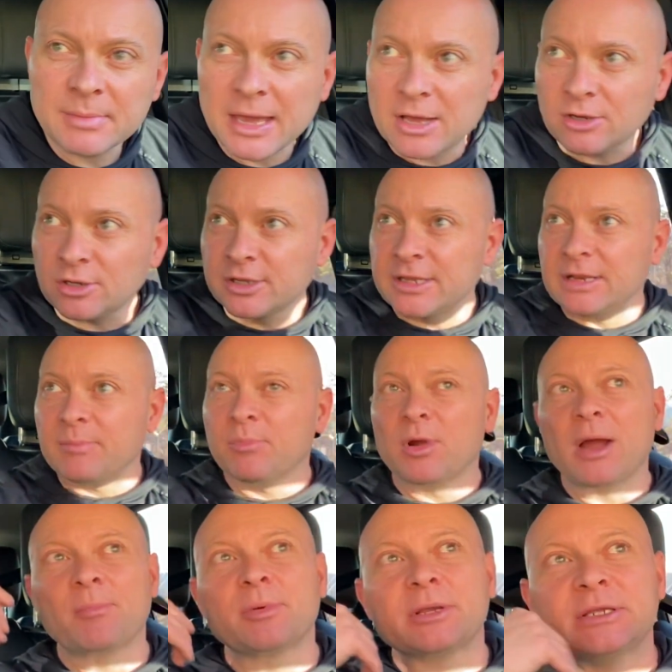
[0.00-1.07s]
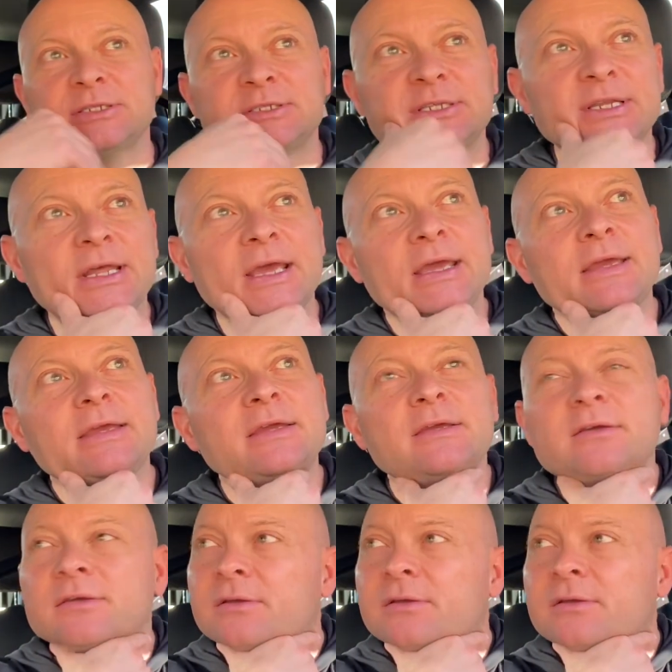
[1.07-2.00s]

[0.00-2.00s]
out looking at properties today